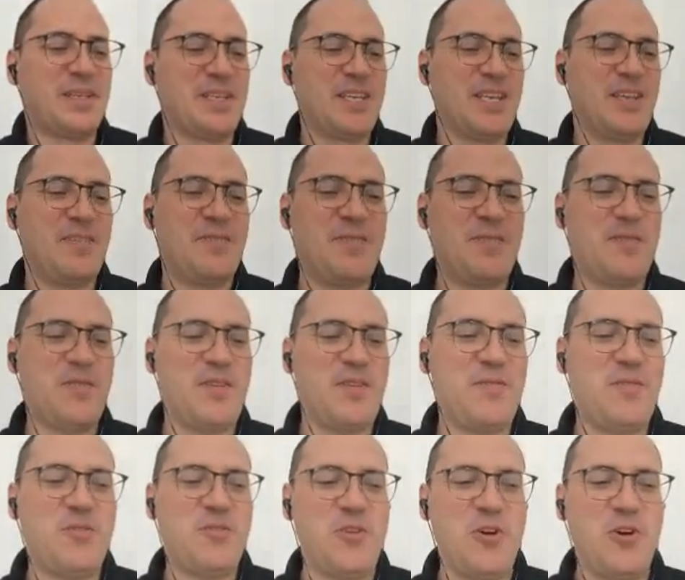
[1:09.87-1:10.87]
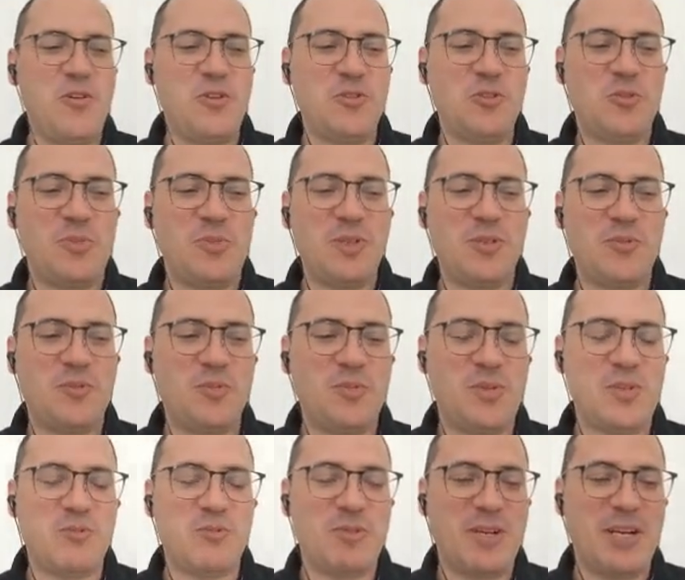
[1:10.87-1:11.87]
If you know, just
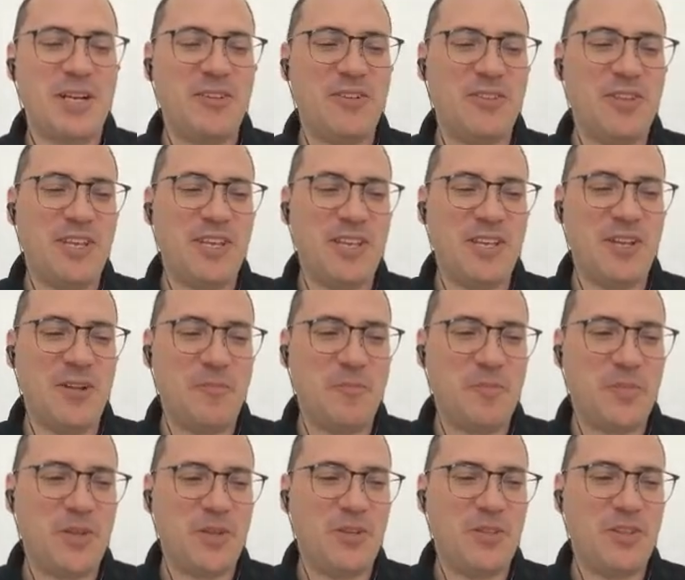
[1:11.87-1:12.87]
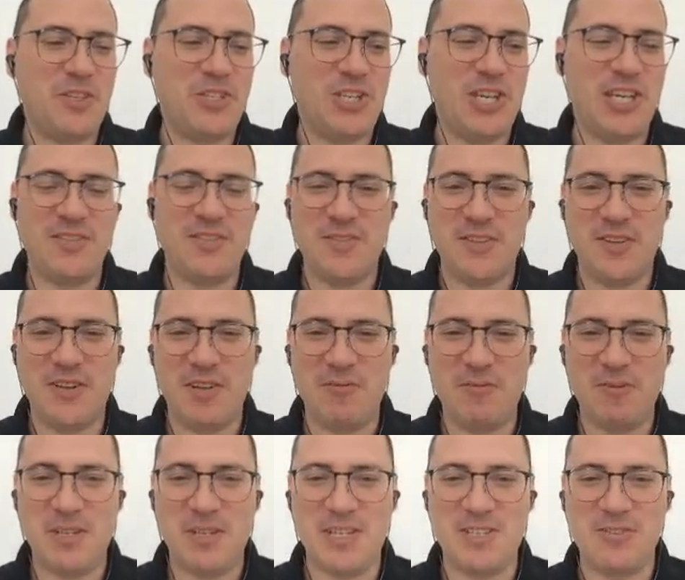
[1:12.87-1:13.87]
please write on the chat. If not, I
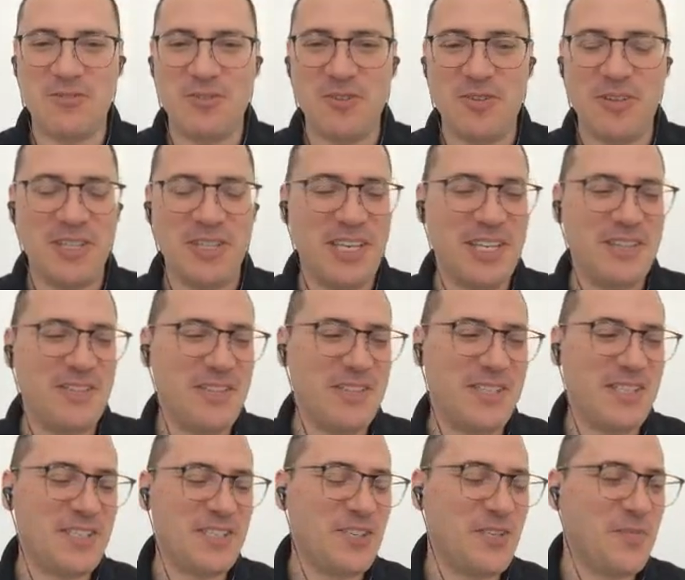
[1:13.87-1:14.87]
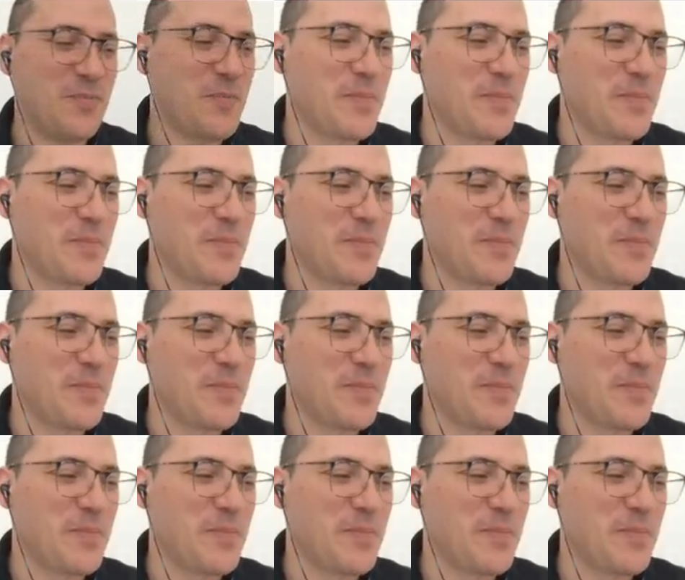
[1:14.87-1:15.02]
will let you know at the end of the session.